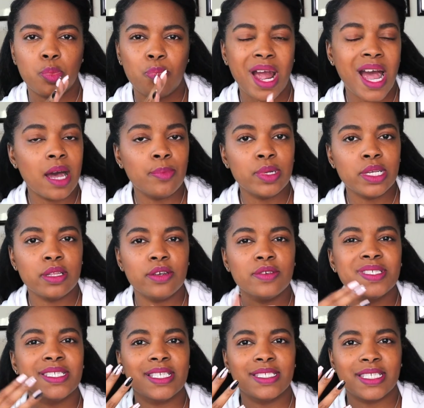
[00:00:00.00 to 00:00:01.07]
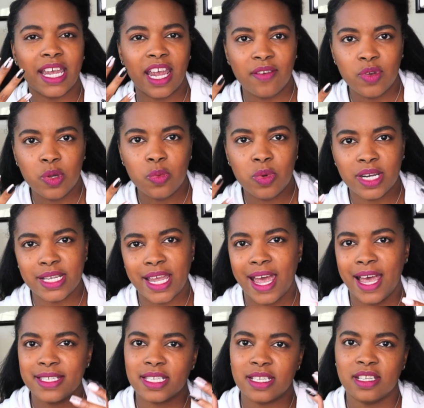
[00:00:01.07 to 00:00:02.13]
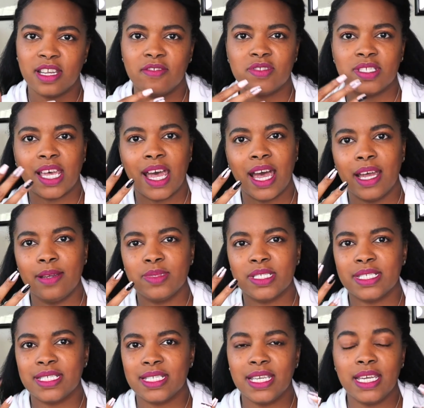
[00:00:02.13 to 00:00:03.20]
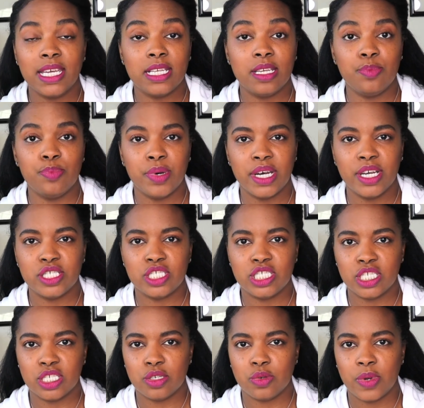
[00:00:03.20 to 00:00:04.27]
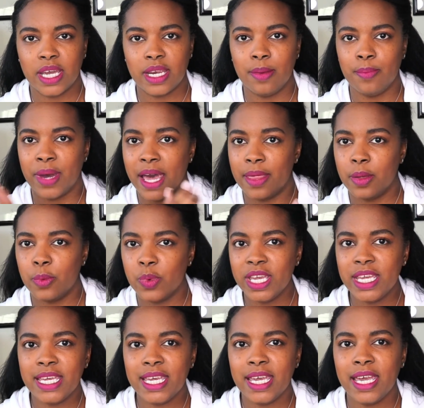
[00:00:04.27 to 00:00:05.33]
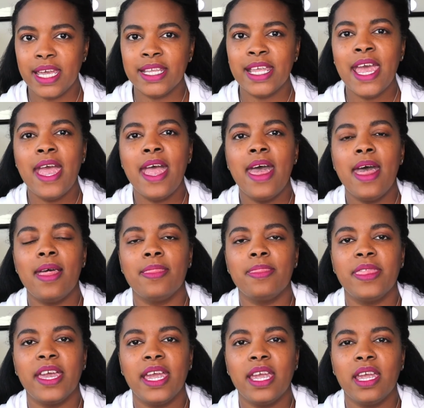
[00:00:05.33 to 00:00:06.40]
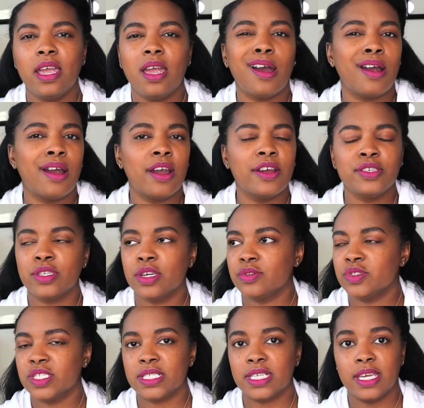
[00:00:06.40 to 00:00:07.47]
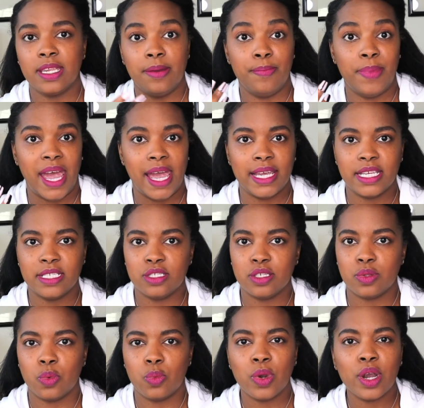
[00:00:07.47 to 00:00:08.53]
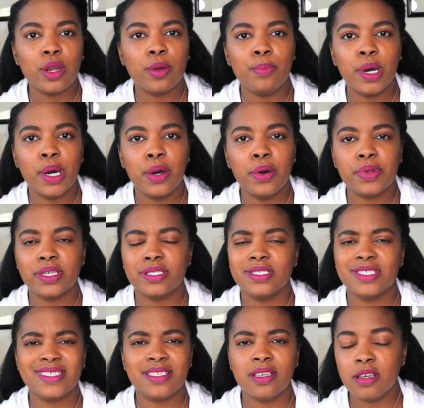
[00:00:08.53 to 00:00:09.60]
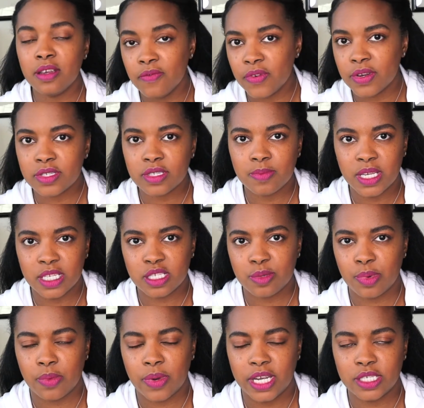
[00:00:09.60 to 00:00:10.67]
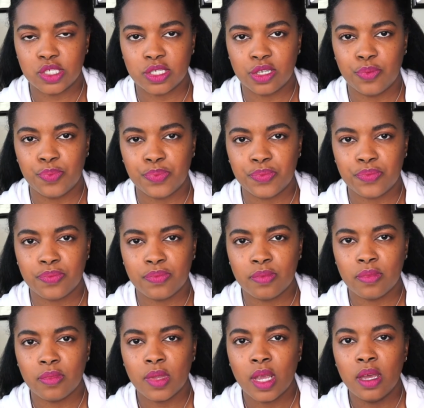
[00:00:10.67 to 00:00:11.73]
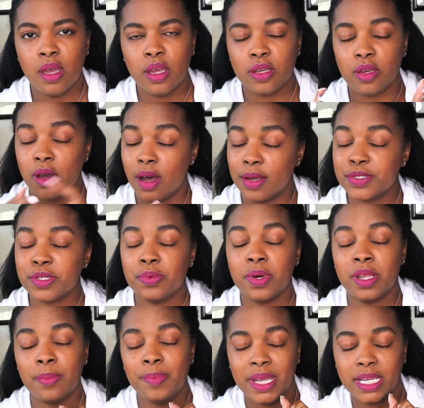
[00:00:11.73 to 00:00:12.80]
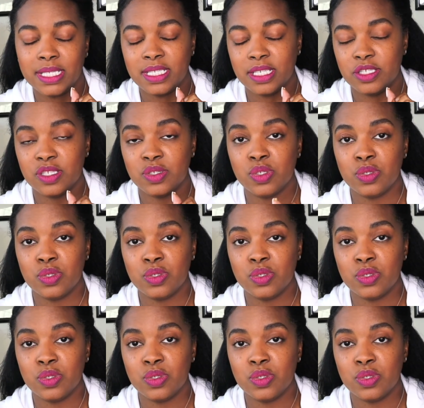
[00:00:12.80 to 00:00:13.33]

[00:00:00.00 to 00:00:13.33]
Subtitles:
popular since everyone has enough time to see any buzz generated by the weekend, and they are, just getting back into the work mode and just looking for some inspiration. You also want to pay attention